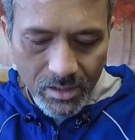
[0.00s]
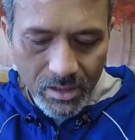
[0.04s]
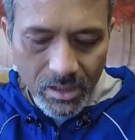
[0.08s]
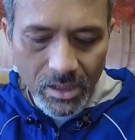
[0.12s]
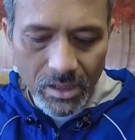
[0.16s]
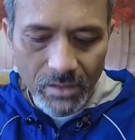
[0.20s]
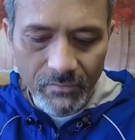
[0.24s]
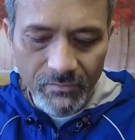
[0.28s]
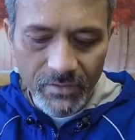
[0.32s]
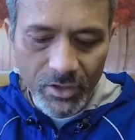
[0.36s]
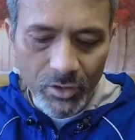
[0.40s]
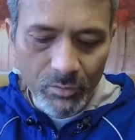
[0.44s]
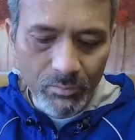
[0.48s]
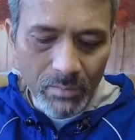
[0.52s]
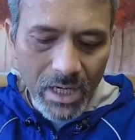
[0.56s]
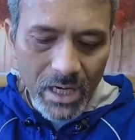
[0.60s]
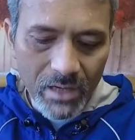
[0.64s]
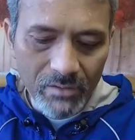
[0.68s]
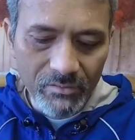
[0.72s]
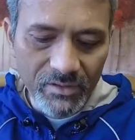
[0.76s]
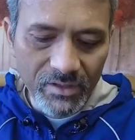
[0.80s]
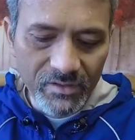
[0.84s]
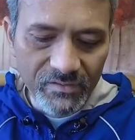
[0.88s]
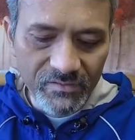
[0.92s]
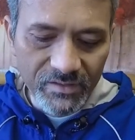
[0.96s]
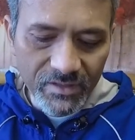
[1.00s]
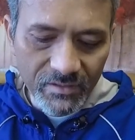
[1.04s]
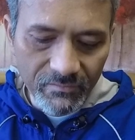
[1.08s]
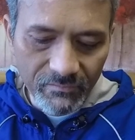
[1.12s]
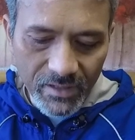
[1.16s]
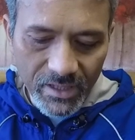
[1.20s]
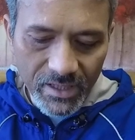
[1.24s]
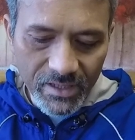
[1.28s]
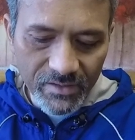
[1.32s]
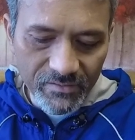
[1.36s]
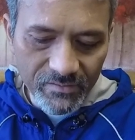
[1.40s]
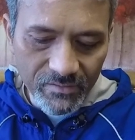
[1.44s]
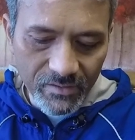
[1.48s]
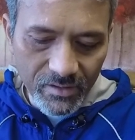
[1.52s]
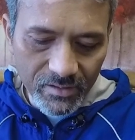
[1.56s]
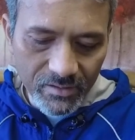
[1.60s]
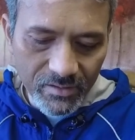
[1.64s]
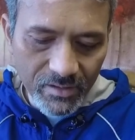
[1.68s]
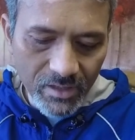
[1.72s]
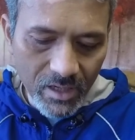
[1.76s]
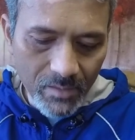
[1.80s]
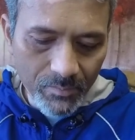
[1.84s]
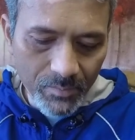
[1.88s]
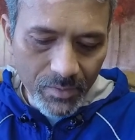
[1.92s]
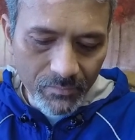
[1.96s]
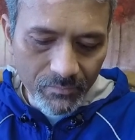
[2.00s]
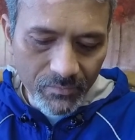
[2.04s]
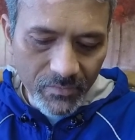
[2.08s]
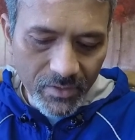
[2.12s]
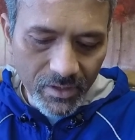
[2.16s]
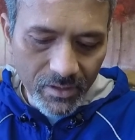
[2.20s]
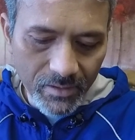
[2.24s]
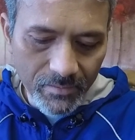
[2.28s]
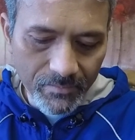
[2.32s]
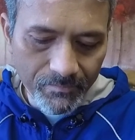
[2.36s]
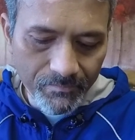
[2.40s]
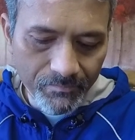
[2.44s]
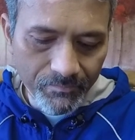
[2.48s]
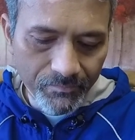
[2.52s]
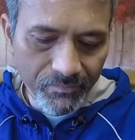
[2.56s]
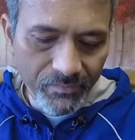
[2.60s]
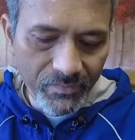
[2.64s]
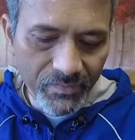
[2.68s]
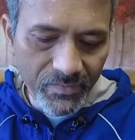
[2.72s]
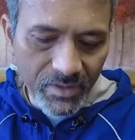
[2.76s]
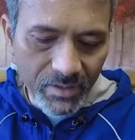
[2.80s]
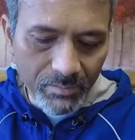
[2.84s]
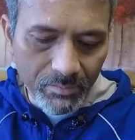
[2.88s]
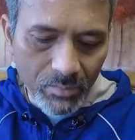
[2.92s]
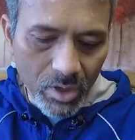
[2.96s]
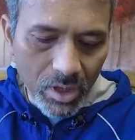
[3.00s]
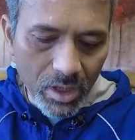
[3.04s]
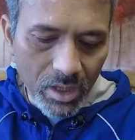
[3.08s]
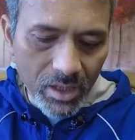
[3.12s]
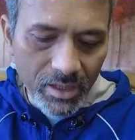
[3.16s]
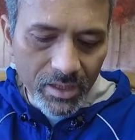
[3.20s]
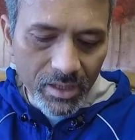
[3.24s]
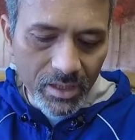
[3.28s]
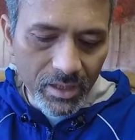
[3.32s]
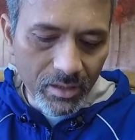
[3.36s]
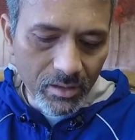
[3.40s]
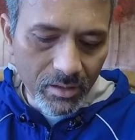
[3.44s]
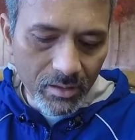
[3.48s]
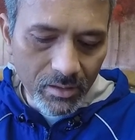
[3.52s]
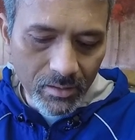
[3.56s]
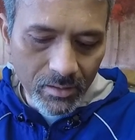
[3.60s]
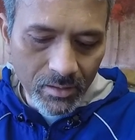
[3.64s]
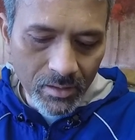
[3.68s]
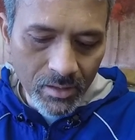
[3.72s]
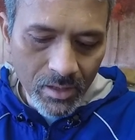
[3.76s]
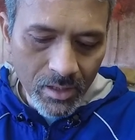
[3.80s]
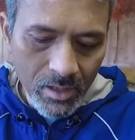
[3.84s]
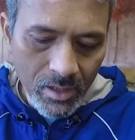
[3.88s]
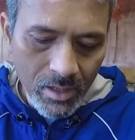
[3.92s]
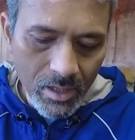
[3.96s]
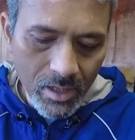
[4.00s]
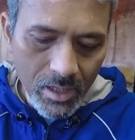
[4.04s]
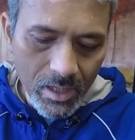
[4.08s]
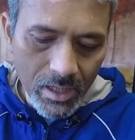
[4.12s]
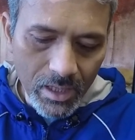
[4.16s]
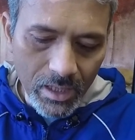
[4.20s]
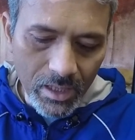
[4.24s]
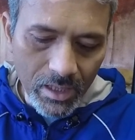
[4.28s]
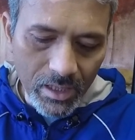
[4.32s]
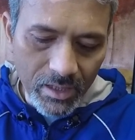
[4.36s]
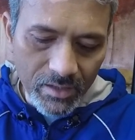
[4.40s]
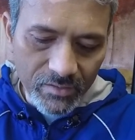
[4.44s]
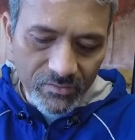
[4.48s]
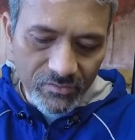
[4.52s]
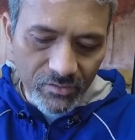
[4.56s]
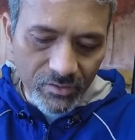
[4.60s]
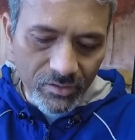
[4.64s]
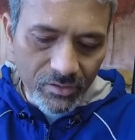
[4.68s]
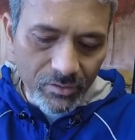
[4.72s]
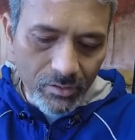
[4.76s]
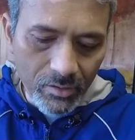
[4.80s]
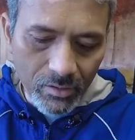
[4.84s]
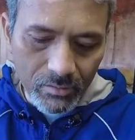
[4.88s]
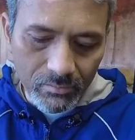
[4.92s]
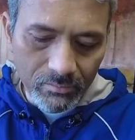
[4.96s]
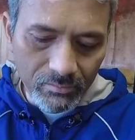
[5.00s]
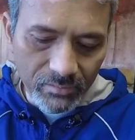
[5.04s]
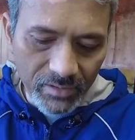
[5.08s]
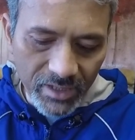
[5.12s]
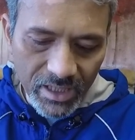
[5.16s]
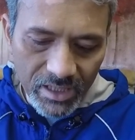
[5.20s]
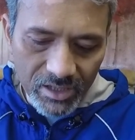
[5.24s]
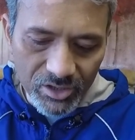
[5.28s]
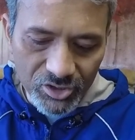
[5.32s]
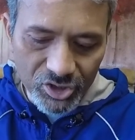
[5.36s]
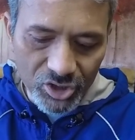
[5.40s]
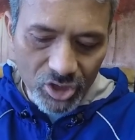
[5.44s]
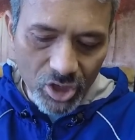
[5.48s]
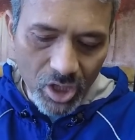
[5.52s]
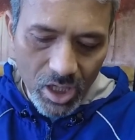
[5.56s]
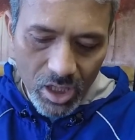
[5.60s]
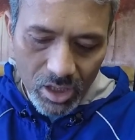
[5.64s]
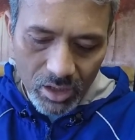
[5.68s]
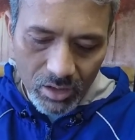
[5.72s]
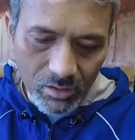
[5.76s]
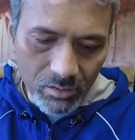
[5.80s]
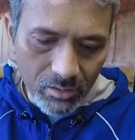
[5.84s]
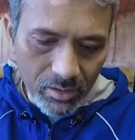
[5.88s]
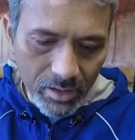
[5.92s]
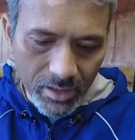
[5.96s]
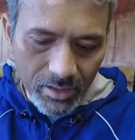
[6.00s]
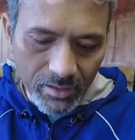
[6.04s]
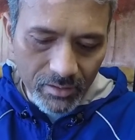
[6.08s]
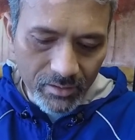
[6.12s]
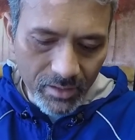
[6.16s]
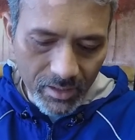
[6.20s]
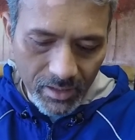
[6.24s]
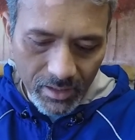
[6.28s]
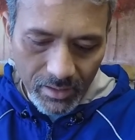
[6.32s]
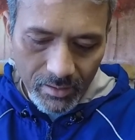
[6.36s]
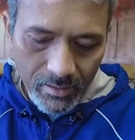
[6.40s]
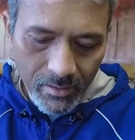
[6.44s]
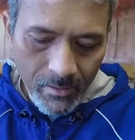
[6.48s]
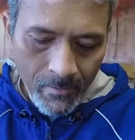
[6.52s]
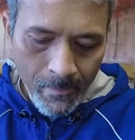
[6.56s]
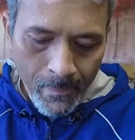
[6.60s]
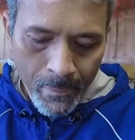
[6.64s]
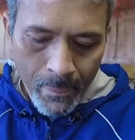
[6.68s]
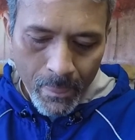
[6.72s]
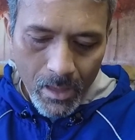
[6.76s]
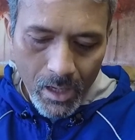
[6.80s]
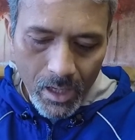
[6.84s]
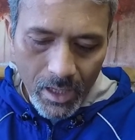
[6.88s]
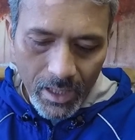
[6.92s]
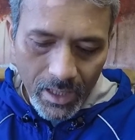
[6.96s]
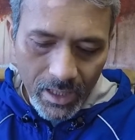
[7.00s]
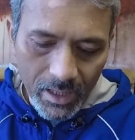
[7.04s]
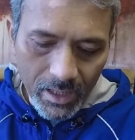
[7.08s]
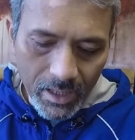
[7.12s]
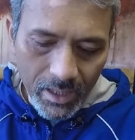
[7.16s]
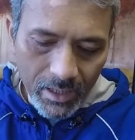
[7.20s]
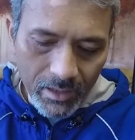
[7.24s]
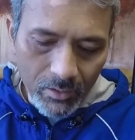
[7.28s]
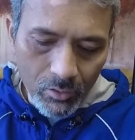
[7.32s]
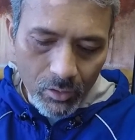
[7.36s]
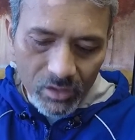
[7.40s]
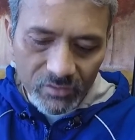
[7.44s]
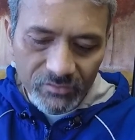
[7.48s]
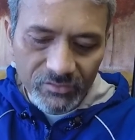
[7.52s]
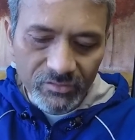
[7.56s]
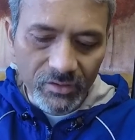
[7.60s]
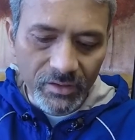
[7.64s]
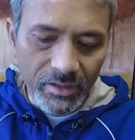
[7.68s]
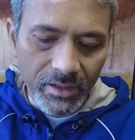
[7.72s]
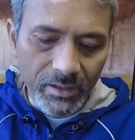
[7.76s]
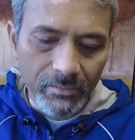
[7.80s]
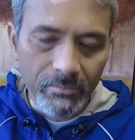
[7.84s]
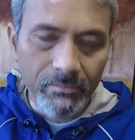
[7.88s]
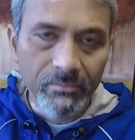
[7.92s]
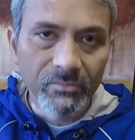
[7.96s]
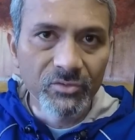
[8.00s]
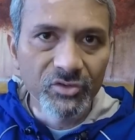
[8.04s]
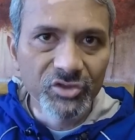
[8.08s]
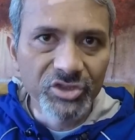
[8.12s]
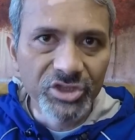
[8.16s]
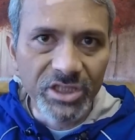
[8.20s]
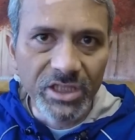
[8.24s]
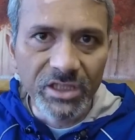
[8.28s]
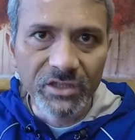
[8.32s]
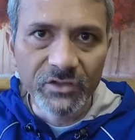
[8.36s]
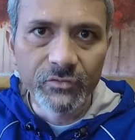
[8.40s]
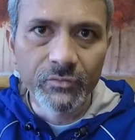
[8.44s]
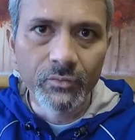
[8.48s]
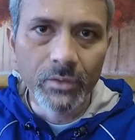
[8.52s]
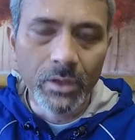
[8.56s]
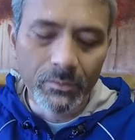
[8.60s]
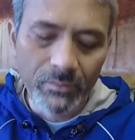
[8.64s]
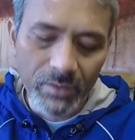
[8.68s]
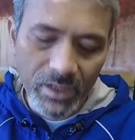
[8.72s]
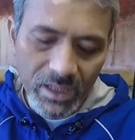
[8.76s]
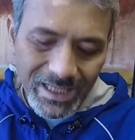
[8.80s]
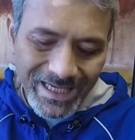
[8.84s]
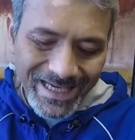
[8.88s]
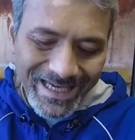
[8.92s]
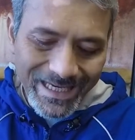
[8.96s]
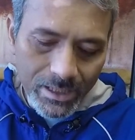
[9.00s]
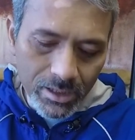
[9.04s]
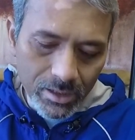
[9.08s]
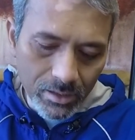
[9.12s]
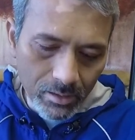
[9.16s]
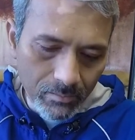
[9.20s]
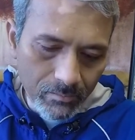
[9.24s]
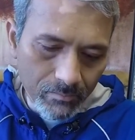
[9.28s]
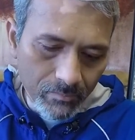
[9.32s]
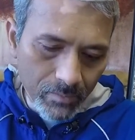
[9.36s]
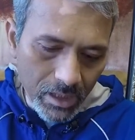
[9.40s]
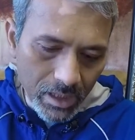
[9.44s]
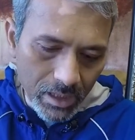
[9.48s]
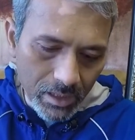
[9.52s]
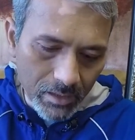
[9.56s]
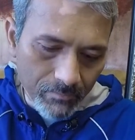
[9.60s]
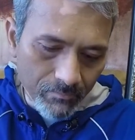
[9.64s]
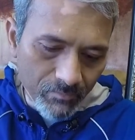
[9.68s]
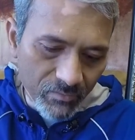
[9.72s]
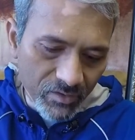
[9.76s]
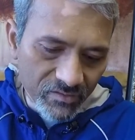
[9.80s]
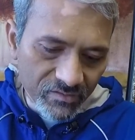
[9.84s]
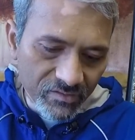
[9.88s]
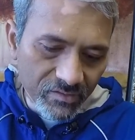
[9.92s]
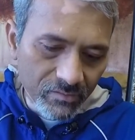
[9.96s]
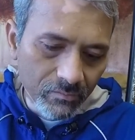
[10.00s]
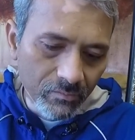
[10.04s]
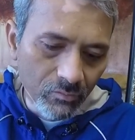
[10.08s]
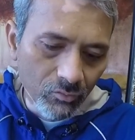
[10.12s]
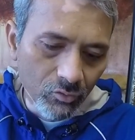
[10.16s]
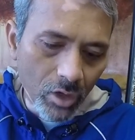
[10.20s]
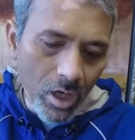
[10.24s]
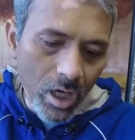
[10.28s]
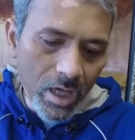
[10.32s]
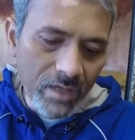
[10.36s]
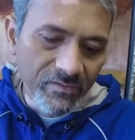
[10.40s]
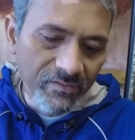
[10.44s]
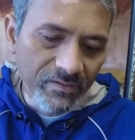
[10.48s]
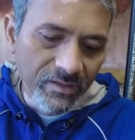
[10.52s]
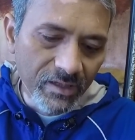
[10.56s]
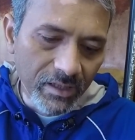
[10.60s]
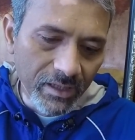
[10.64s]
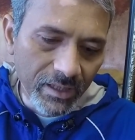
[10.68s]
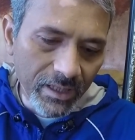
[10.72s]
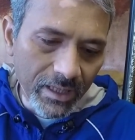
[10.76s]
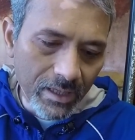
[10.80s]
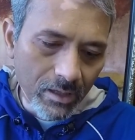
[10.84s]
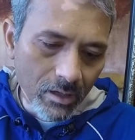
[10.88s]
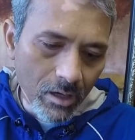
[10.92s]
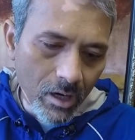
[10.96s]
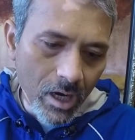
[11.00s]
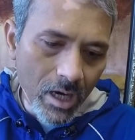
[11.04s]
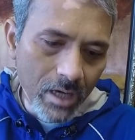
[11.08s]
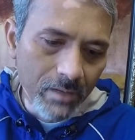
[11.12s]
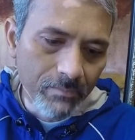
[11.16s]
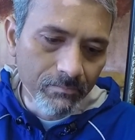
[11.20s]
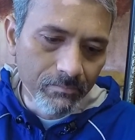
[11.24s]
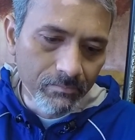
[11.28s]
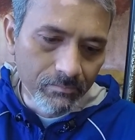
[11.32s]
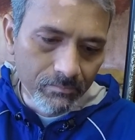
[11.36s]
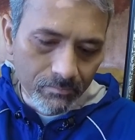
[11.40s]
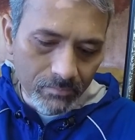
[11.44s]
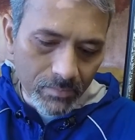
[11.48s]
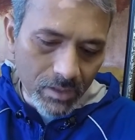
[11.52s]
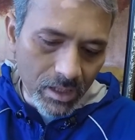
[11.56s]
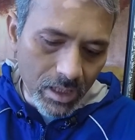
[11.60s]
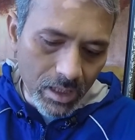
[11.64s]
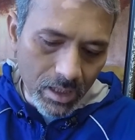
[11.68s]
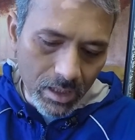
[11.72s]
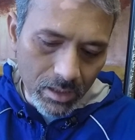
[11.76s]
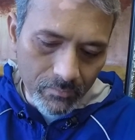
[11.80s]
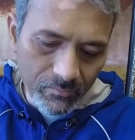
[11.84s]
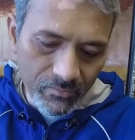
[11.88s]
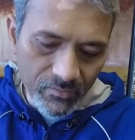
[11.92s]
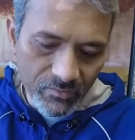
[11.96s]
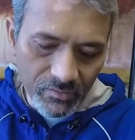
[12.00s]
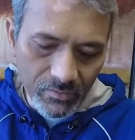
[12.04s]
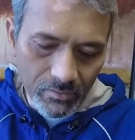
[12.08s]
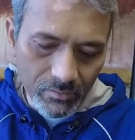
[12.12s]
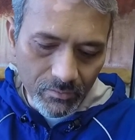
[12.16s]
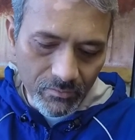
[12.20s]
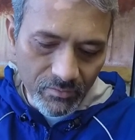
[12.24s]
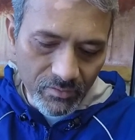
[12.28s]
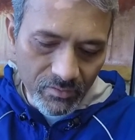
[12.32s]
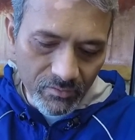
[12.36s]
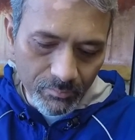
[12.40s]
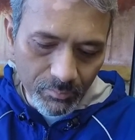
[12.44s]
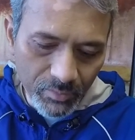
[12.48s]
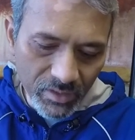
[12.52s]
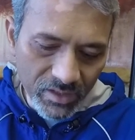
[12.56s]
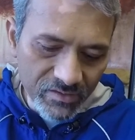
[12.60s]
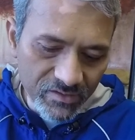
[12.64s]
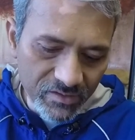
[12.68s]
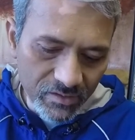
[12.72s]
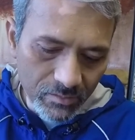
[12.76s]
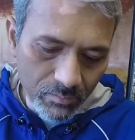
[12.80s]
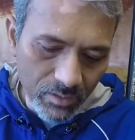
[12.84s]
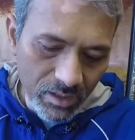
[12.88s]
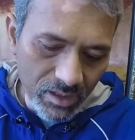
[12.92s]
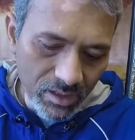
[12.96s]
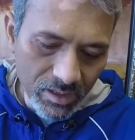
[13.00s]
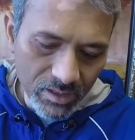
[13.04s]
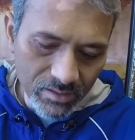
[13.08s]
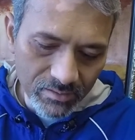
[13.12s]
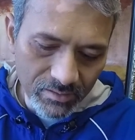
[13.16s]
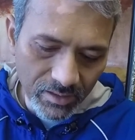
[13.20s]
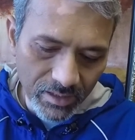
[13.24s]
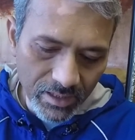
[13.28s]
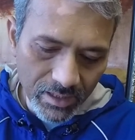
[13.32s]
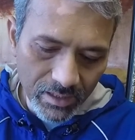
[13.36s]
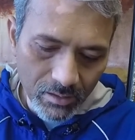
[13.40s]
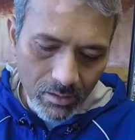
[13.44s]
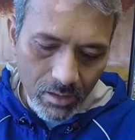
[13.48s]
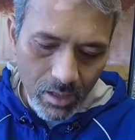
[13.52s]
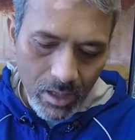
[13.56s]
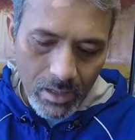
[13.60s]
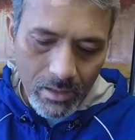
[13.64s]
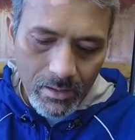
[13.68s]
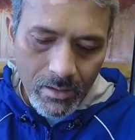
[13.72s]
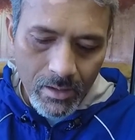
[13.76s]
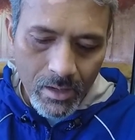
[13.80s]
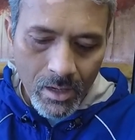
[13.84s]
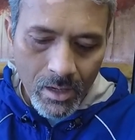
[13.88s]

uh, when you mount this device on top of the, the bar here uh, so you don't get a shock or anything and, and also it shields from the heat um, this rod's gonna get hot um, so this PCB doesn't get hot